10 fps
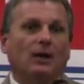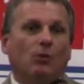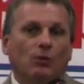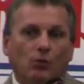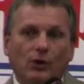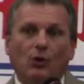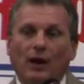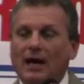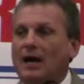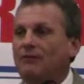and we
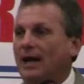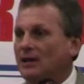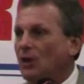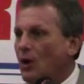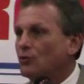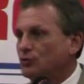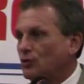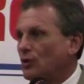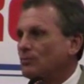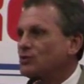will have a
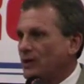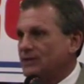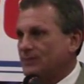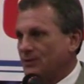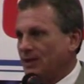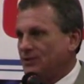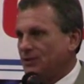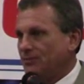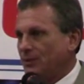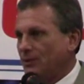long-term
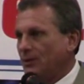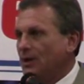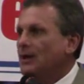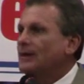transportation bill.